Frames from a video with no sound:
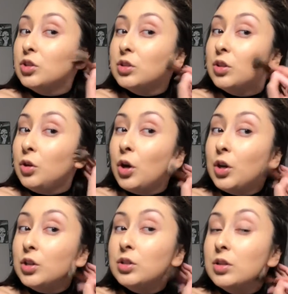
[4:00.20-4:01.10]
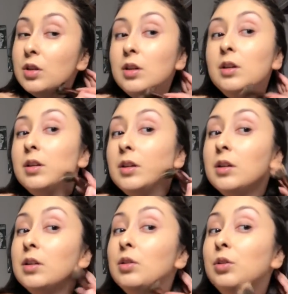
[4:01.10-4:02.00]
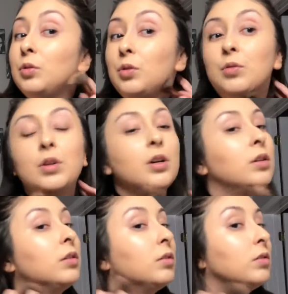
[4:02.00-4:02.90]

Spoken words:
is just a NARS Laguna